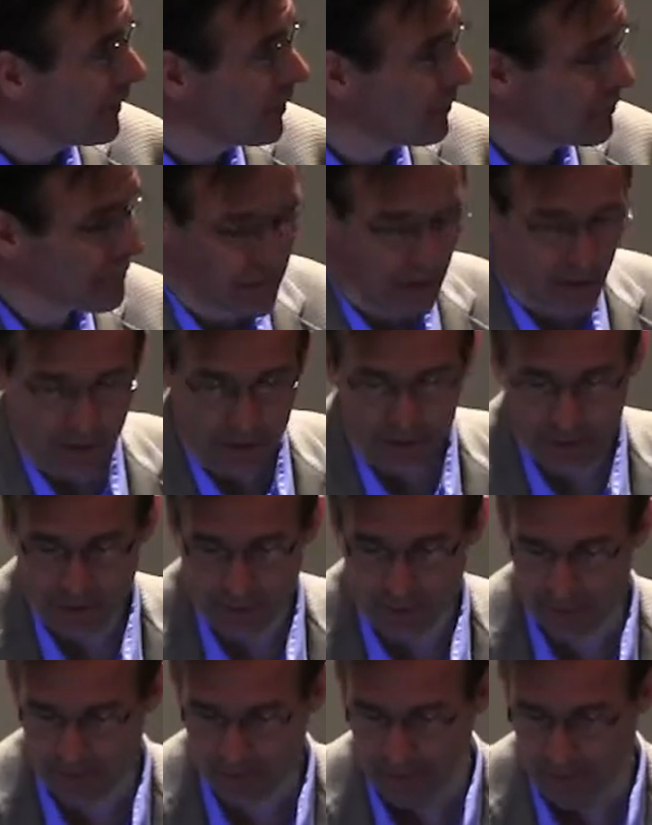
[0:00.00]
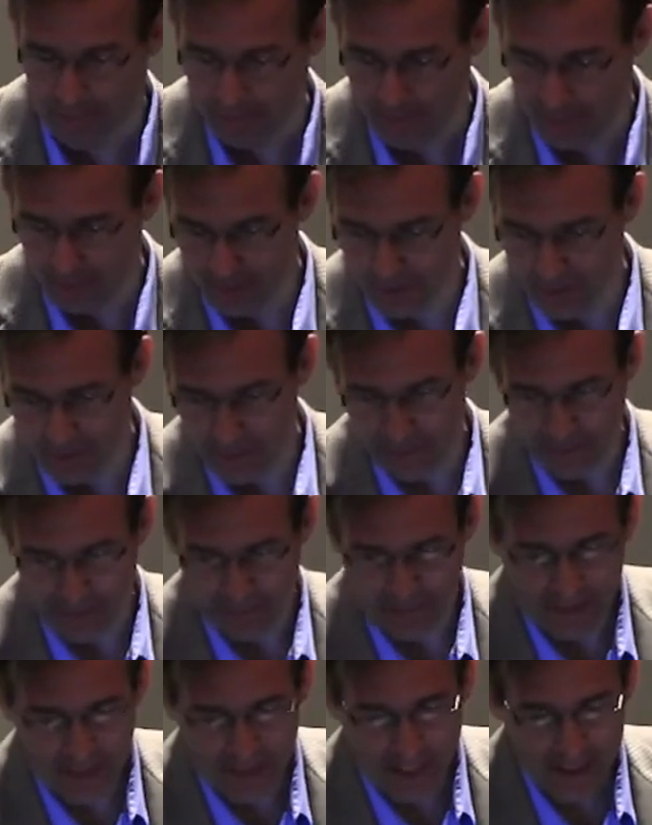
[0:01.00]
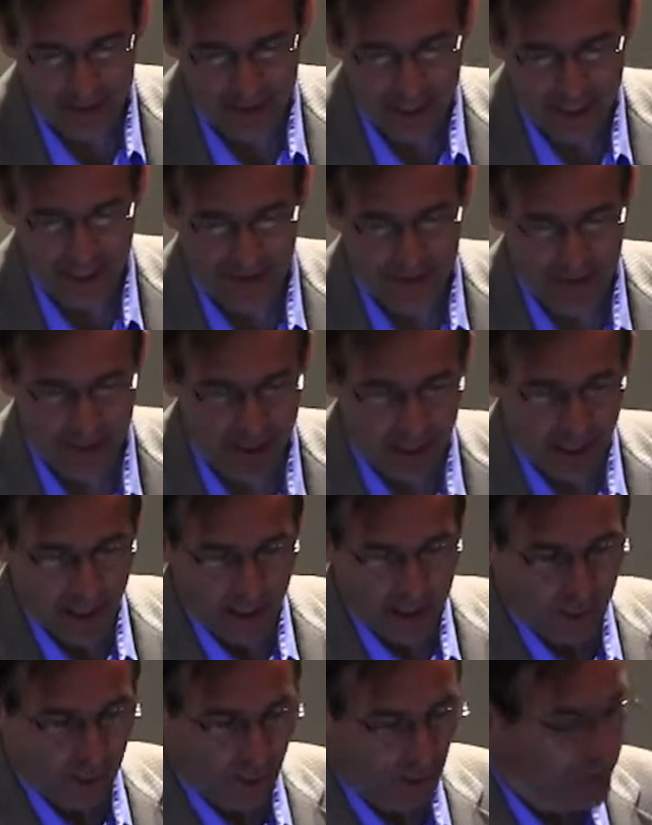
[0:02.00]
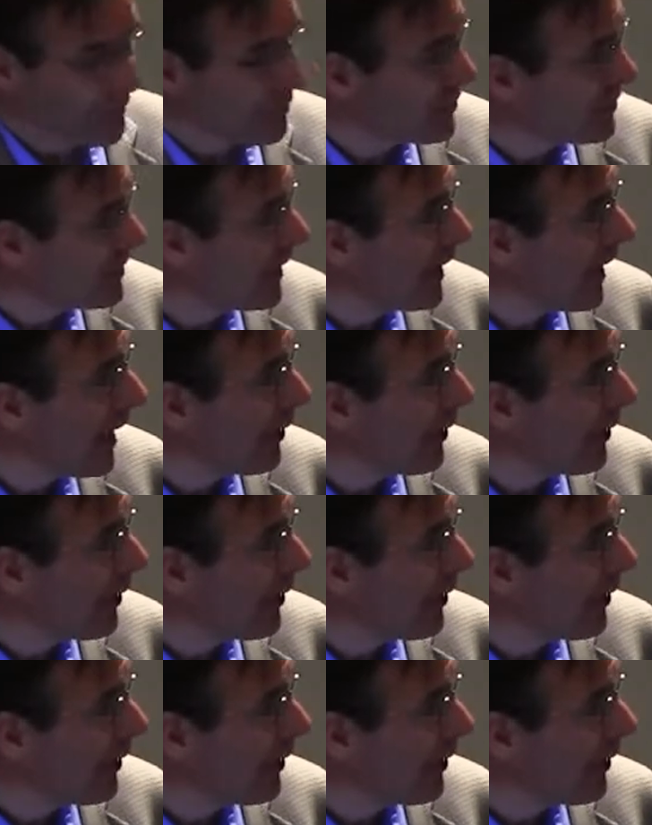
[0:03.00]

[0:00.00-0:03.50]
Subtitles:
flow signature in that case. And you also see